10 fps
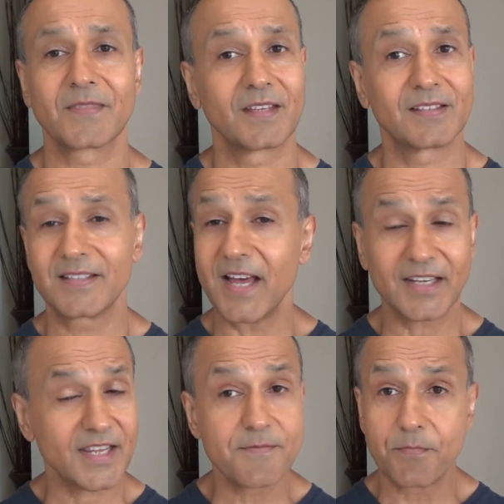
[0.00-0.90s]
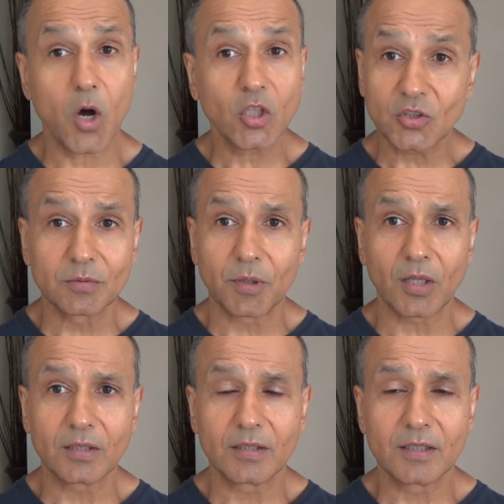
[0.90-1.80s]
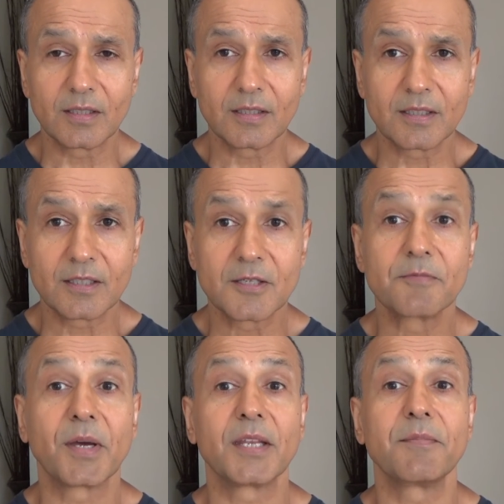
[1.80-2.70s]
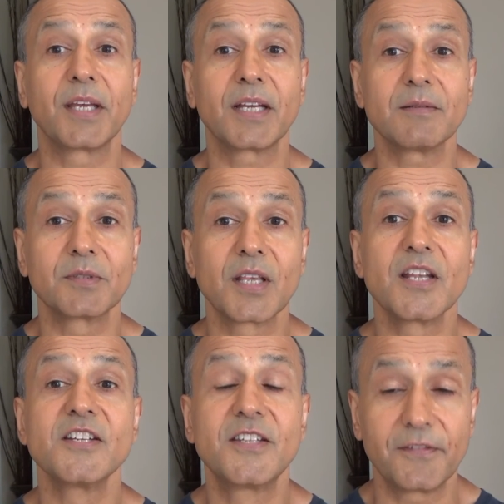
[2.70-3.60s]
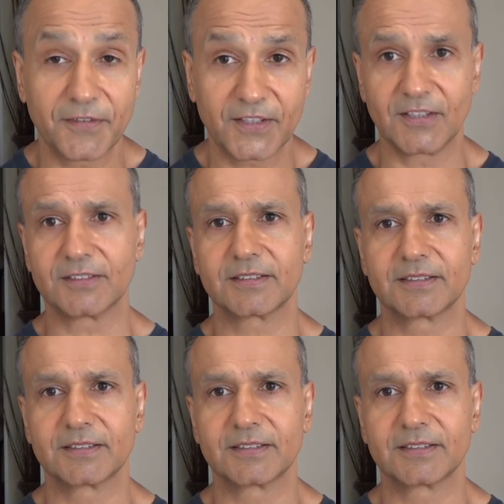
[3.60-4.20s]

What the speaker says: It's not impossible, but it becomes difficult.